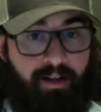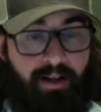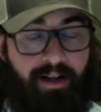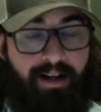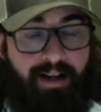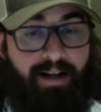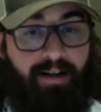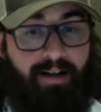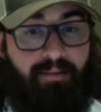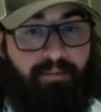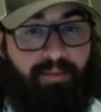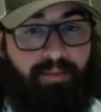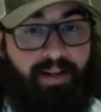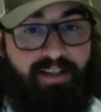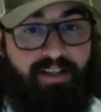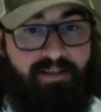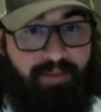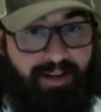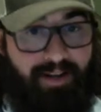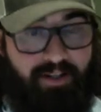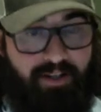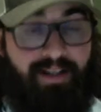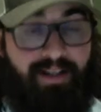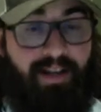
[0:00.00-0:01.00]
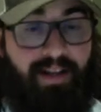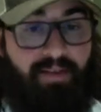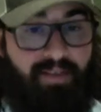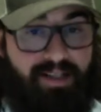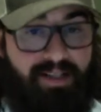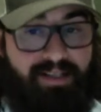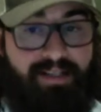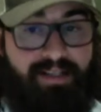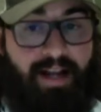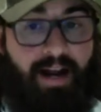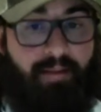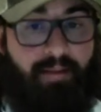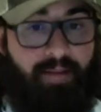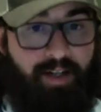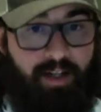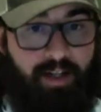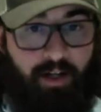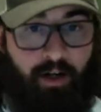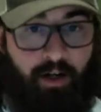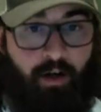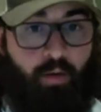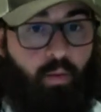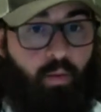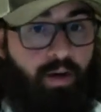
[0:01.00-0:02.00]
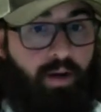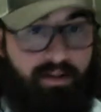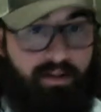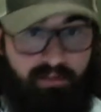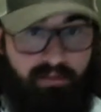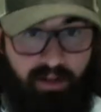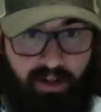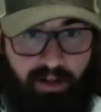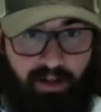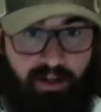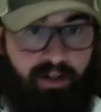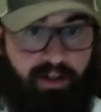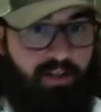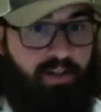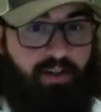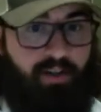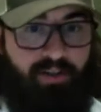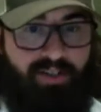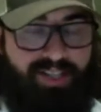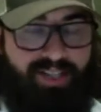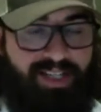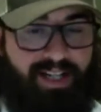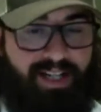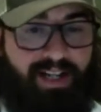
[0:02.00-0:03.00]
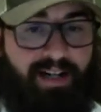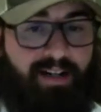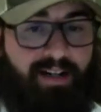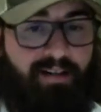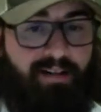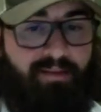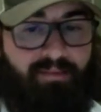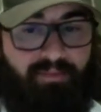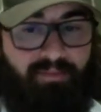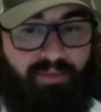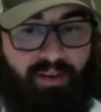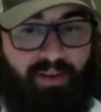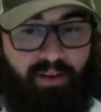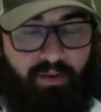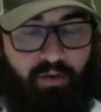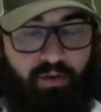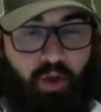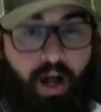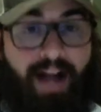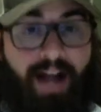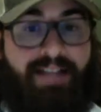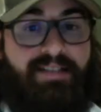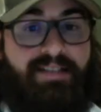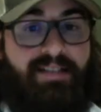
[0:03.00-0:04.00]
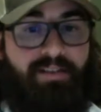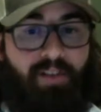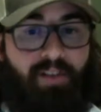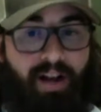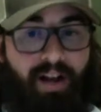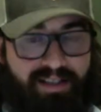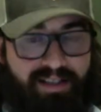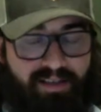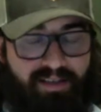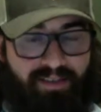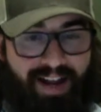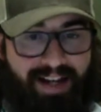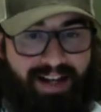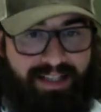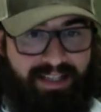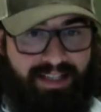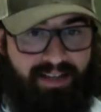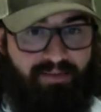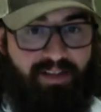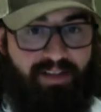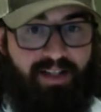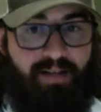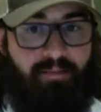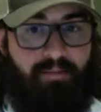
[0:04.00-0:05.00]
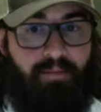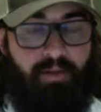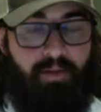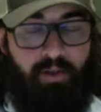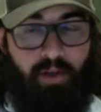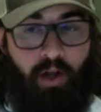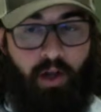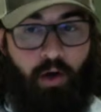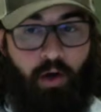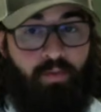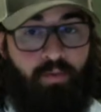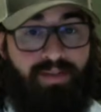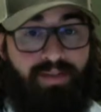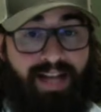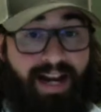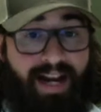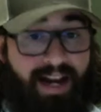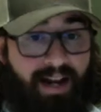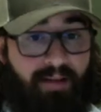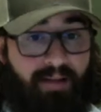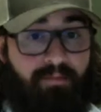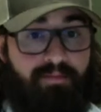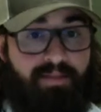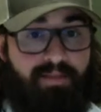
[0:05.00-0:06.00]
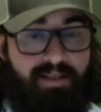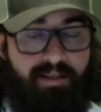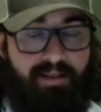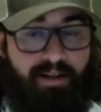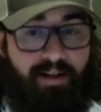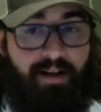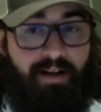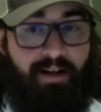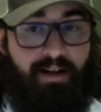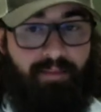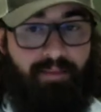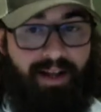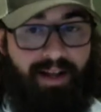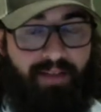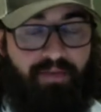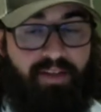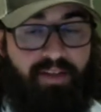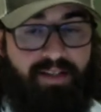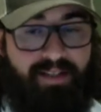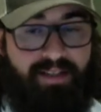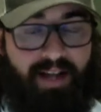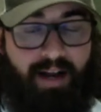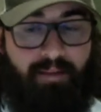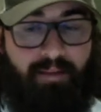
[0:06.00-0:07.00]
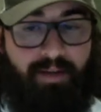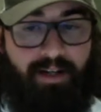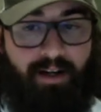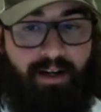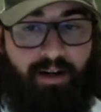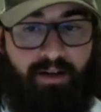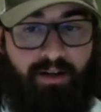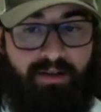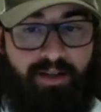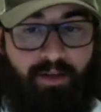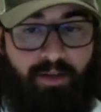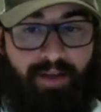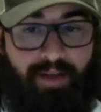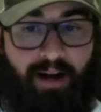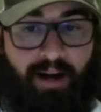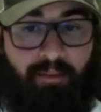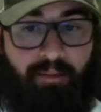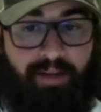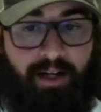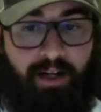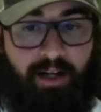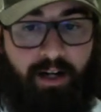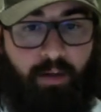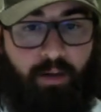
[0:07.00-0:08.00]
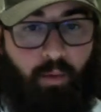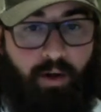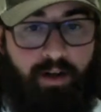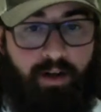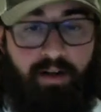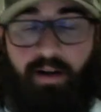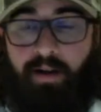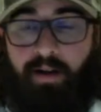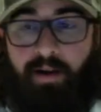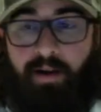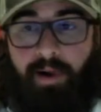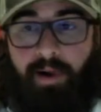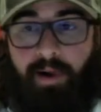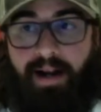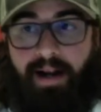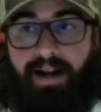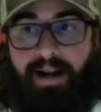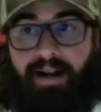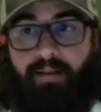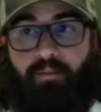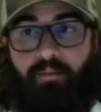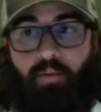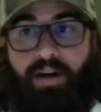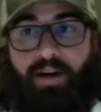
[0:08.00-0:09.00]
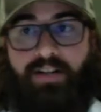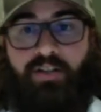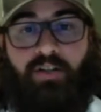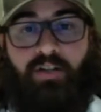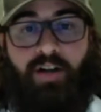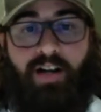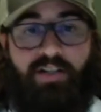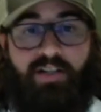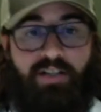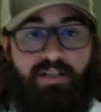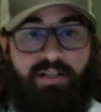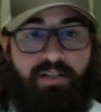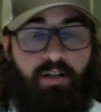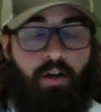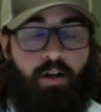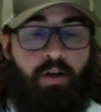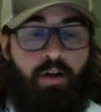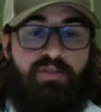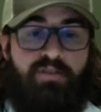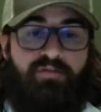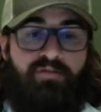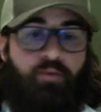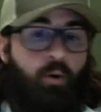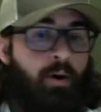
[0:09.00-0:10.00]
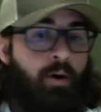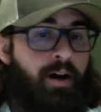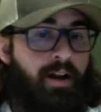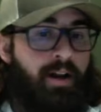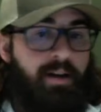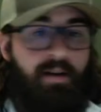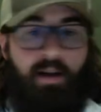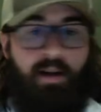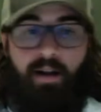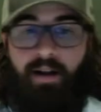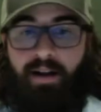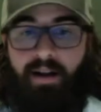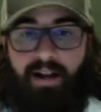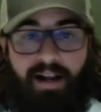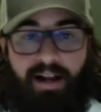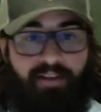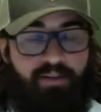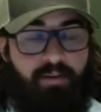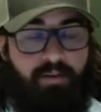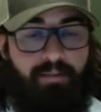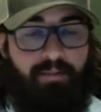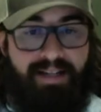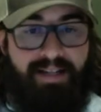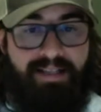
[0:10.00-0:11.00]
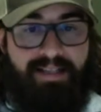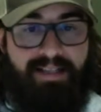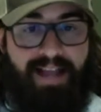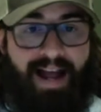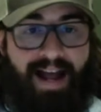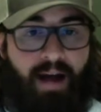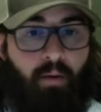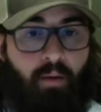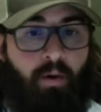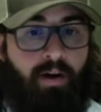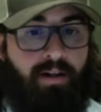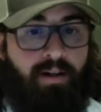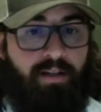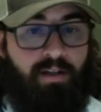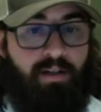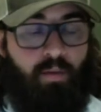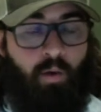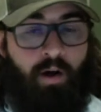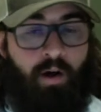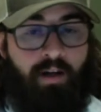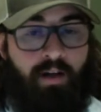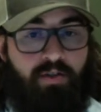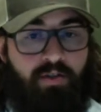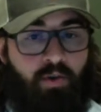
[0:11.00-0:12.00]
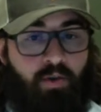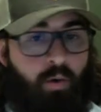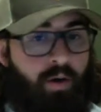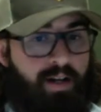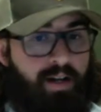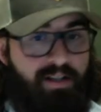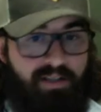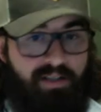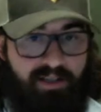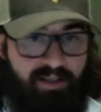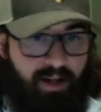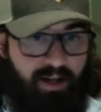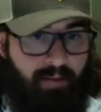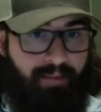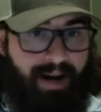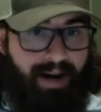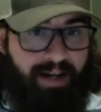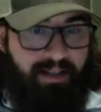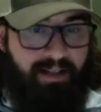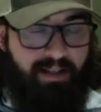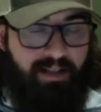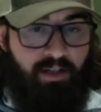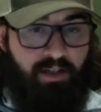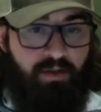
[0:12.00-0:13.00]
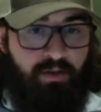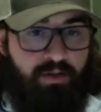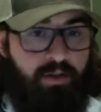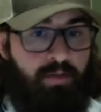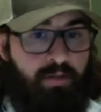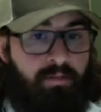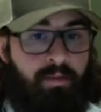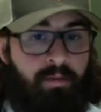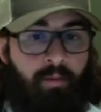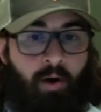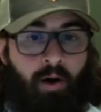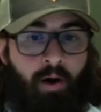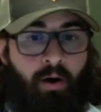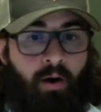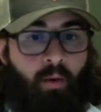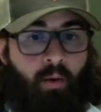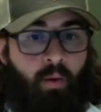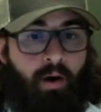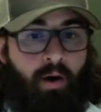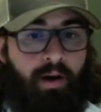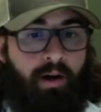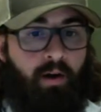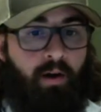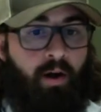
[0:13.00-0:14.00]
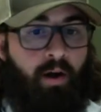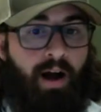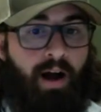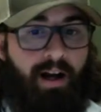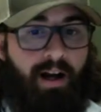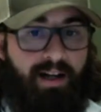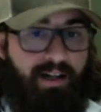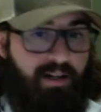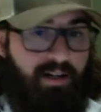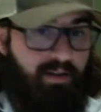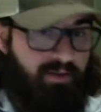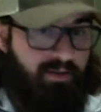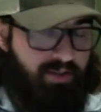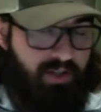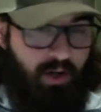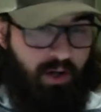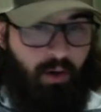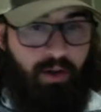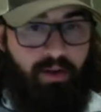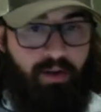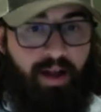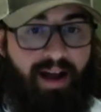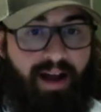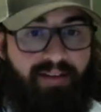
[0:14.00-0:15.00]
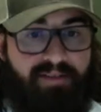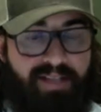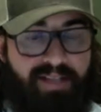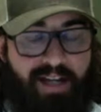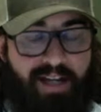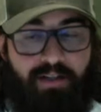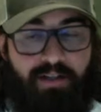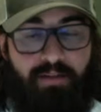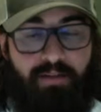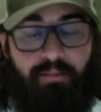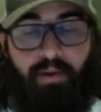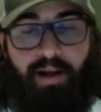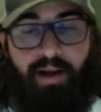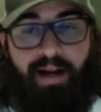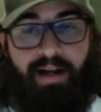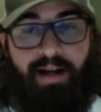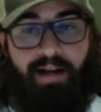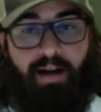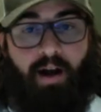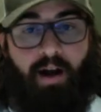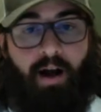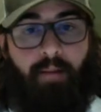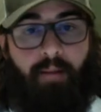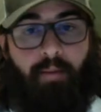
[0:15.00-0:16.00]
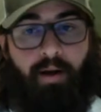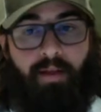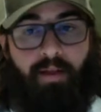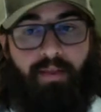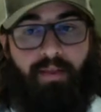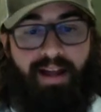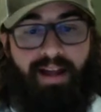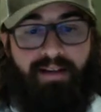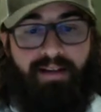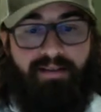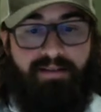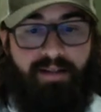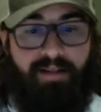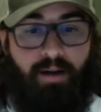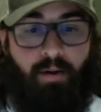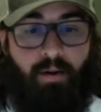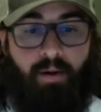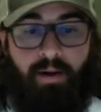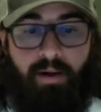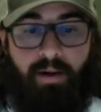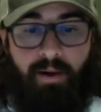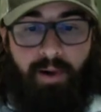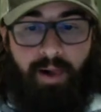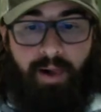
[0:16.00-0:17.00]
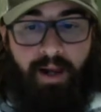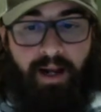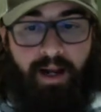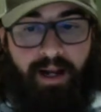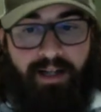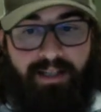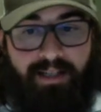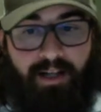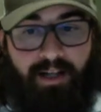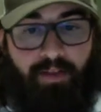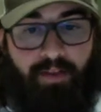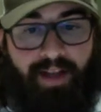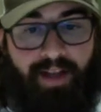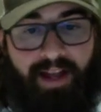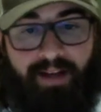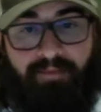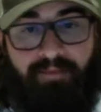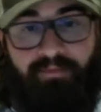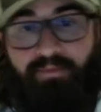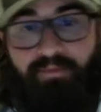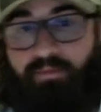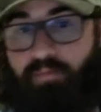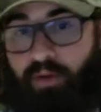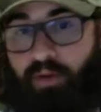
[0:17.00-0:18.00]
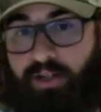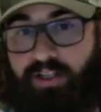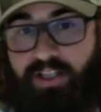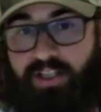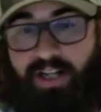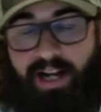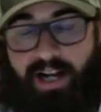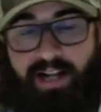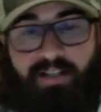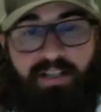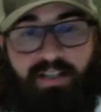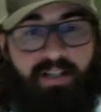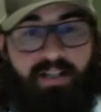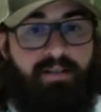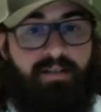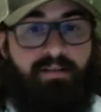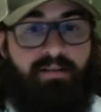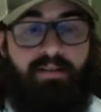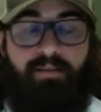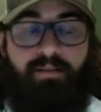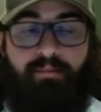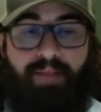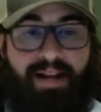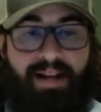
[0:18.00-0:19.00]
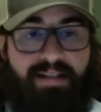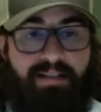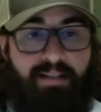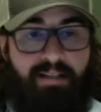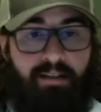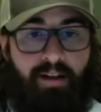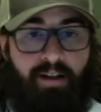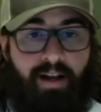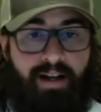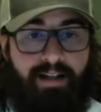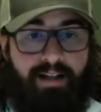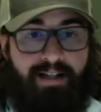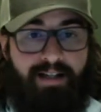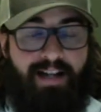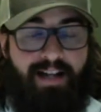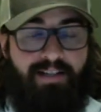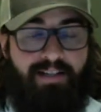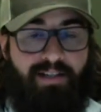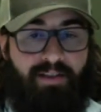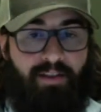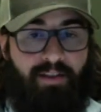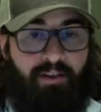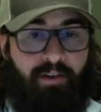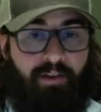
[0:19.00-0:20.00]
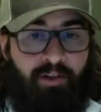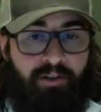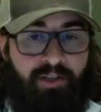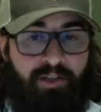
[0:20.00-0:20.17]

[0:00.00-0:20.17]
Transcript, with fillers: um, especially at this time of year when you're seeing lots and lots of activity below dams um, at this time of year. So that'll be a good one. Um, registration's closed for it. If you missed that one, you want to join, just come back to YouTube tomorrow at one o'clock and it'll show a live session plan and hop on that. So till then, appreciate you. Best of luck catching the little